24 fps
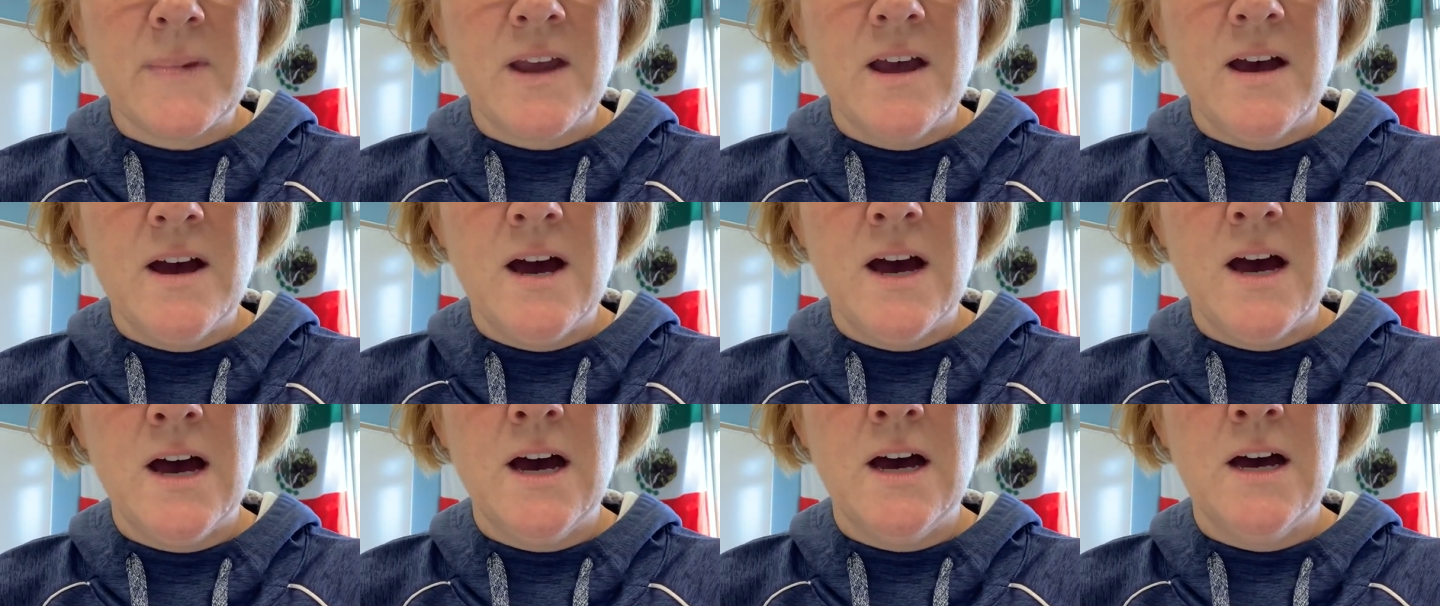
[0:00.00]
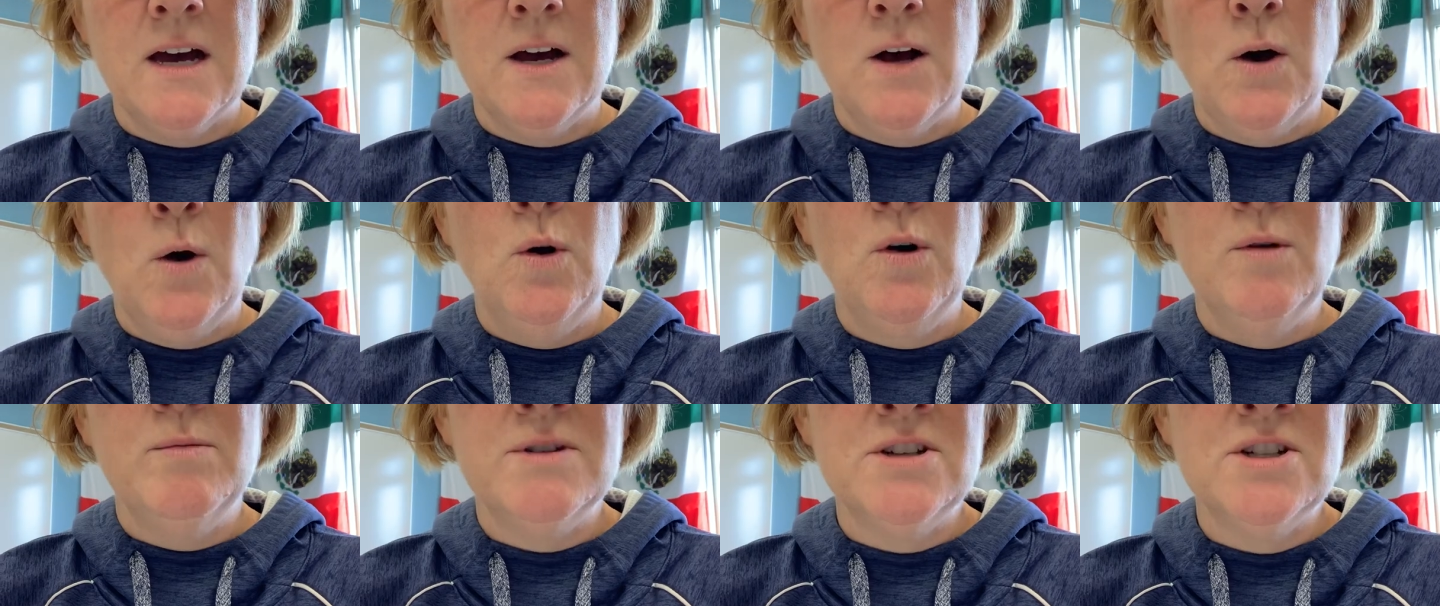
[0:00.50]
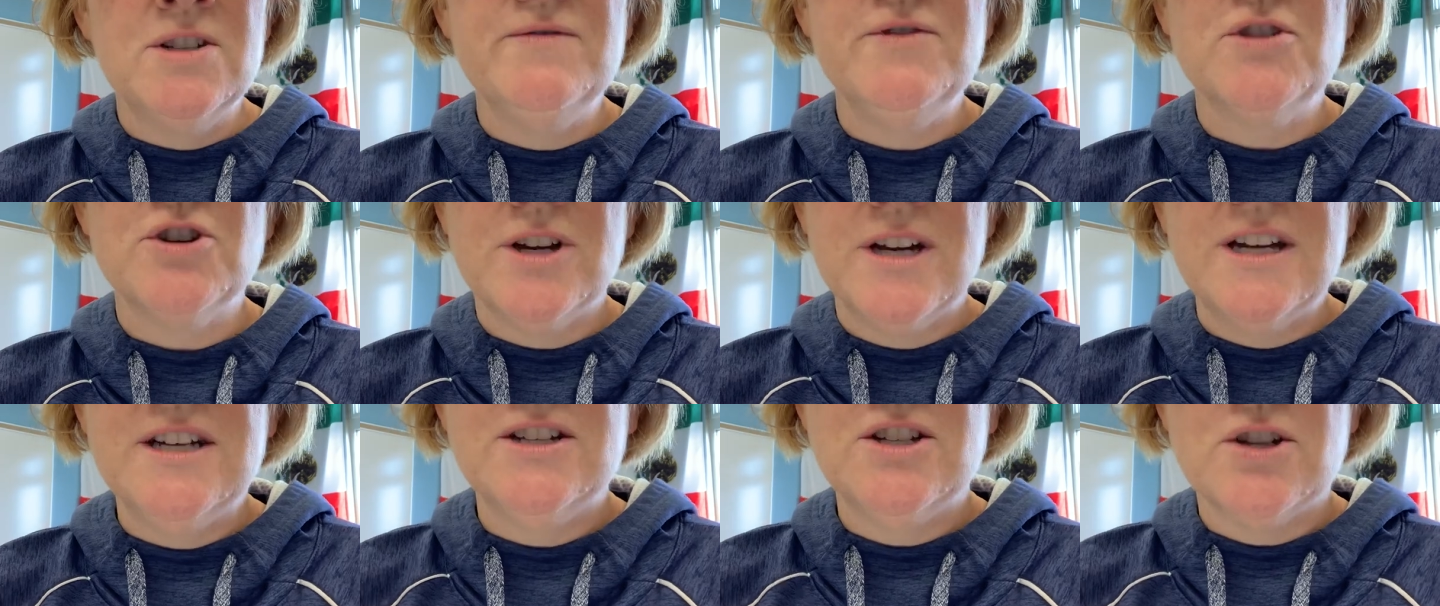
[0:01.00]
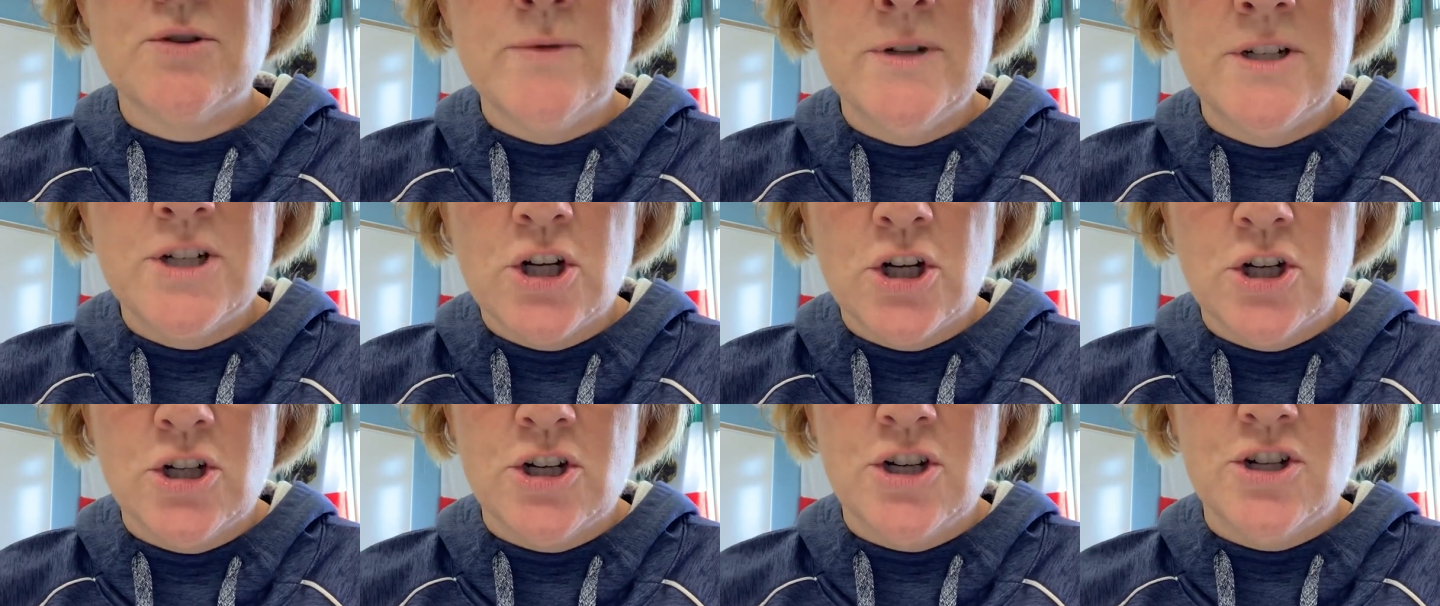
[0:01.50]
a whole bunch of your kids are
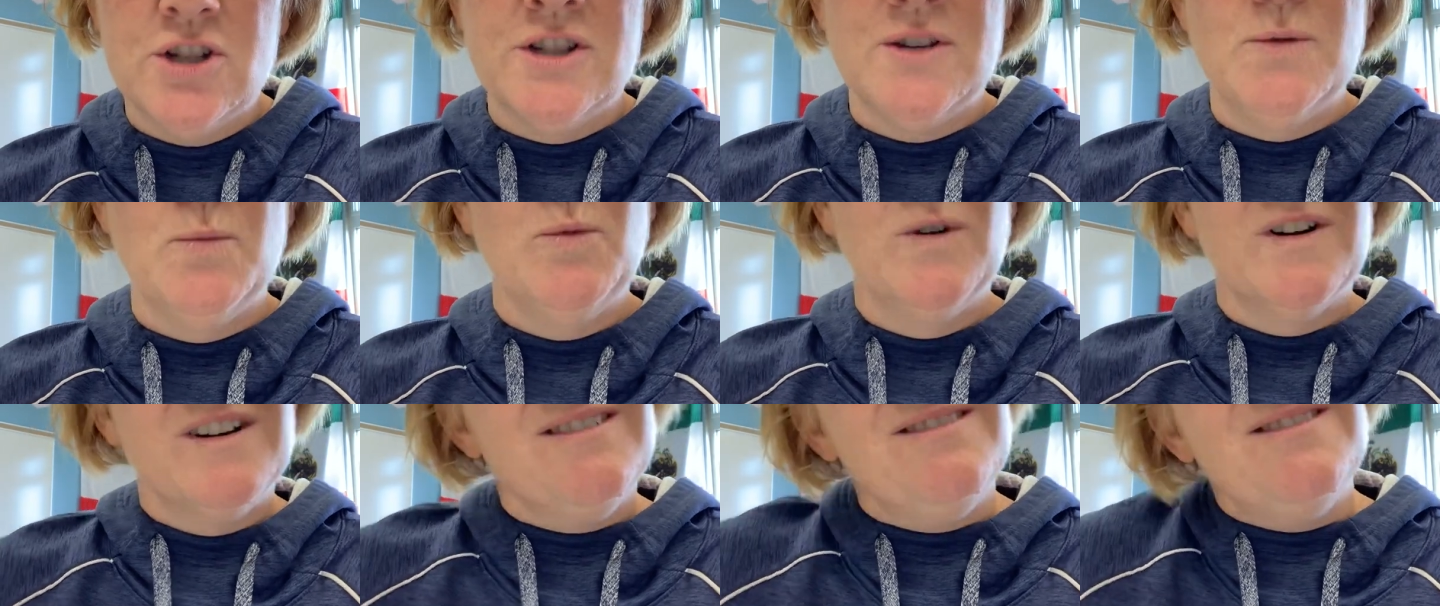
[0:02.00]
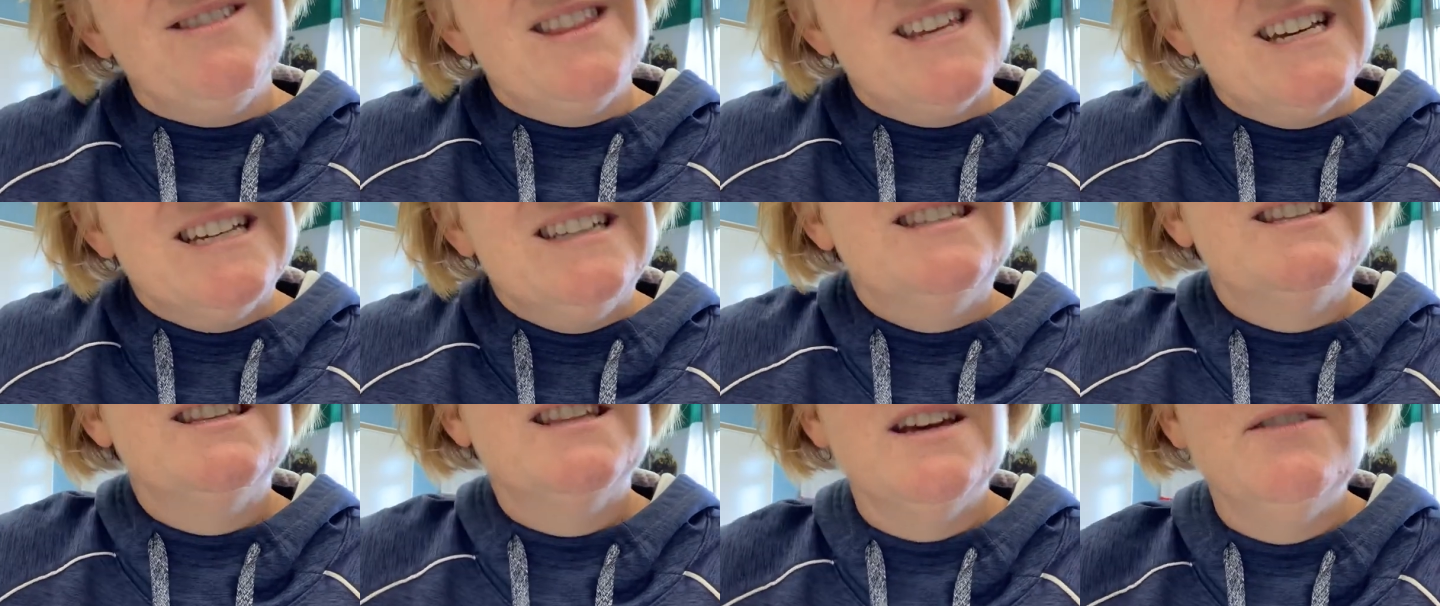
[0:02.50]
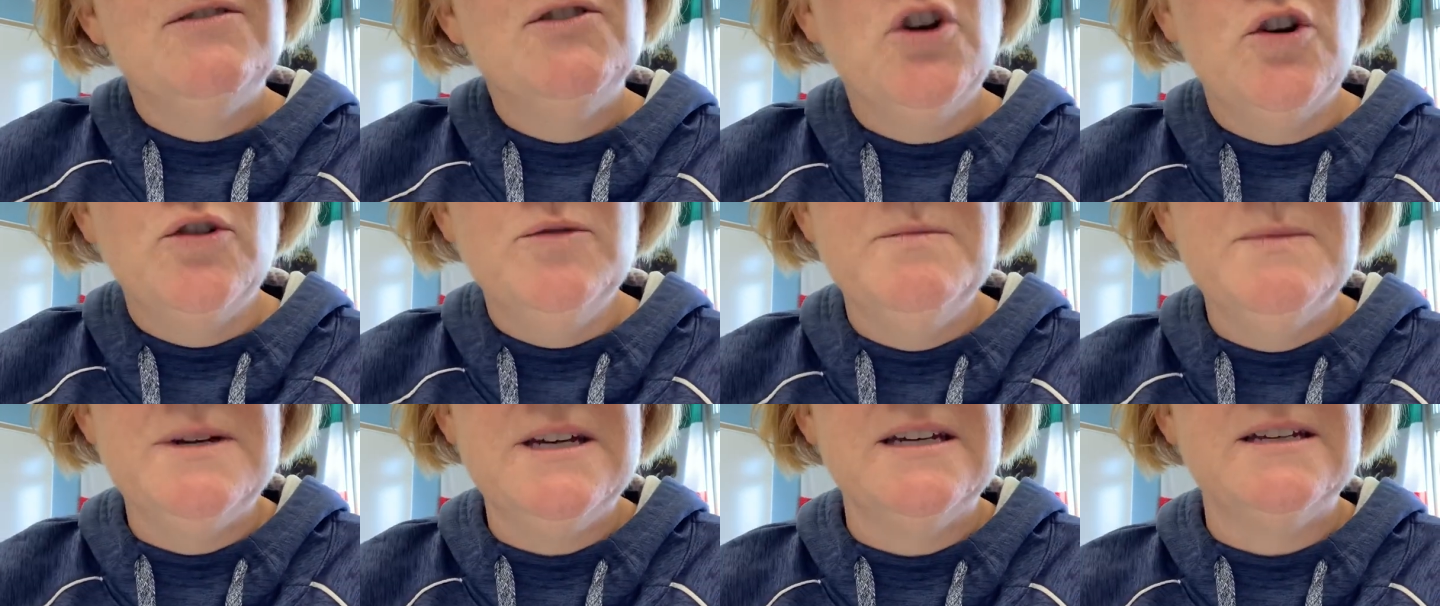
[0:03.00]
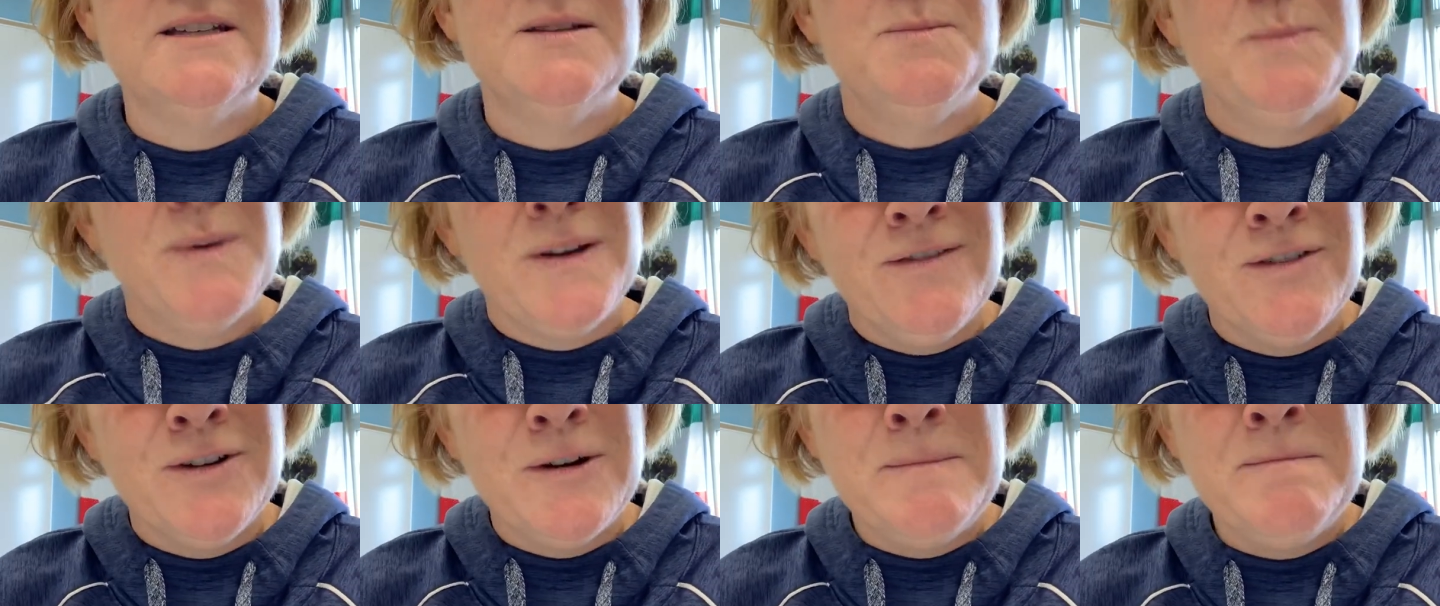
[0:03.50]
returners, and one of the things that they've told me is,
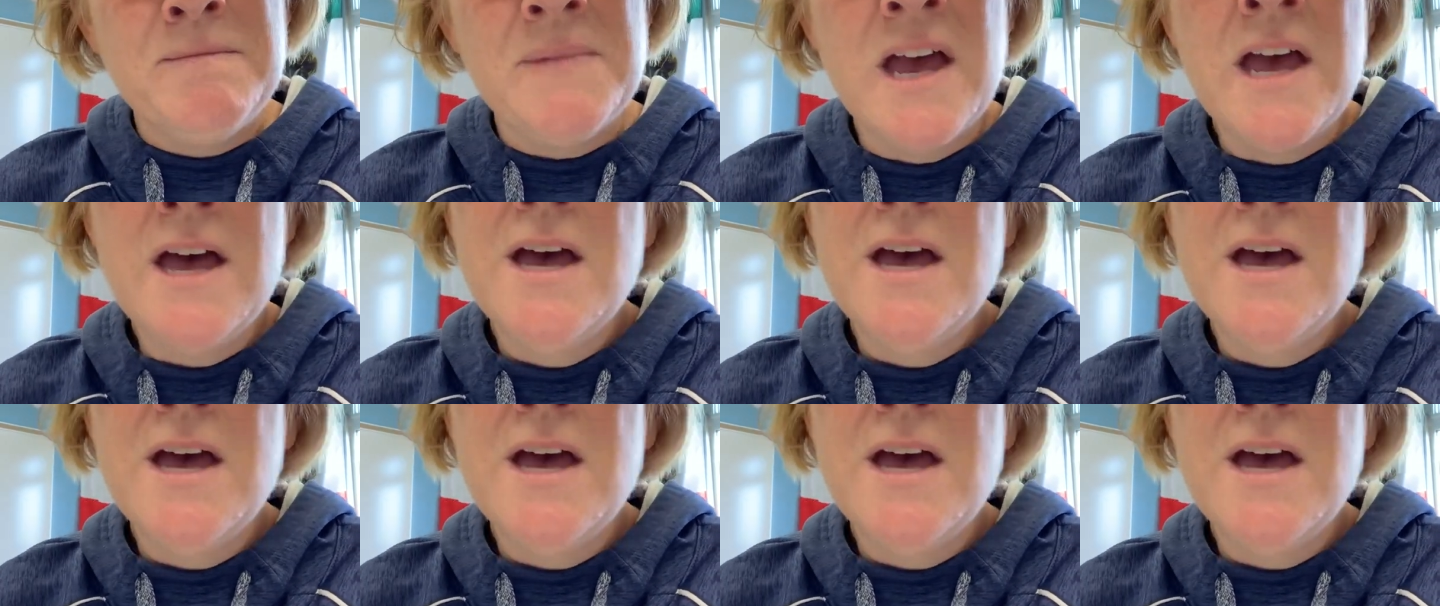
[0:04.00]
Beaver,